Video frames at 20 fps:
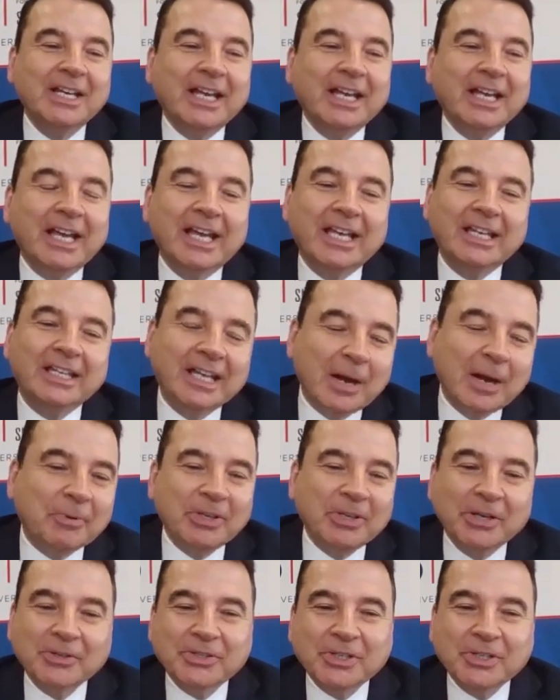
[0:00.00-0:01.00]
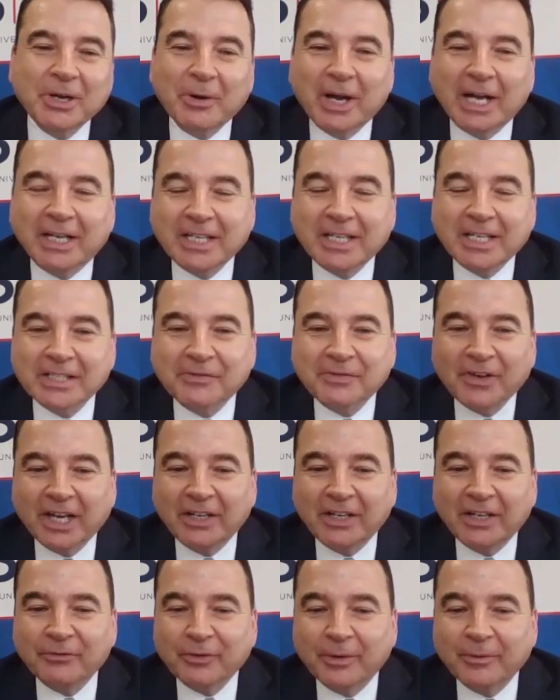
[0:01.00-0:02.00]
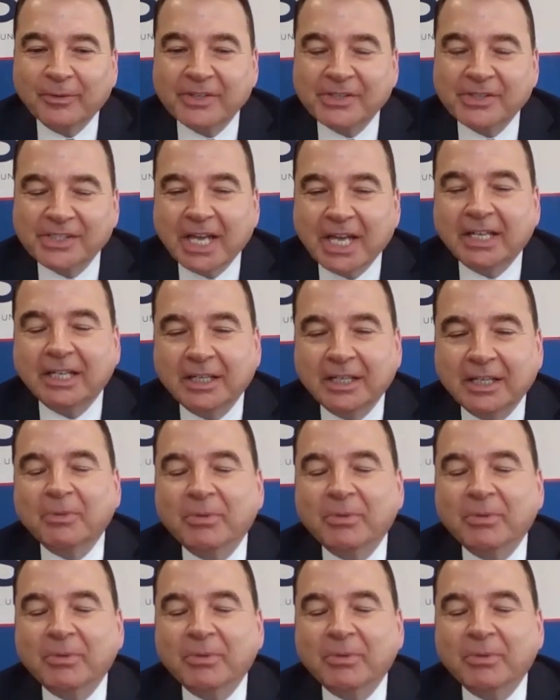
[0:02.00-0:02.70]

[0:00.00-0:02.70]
And a couple of years ago, I testified in front of the Senate.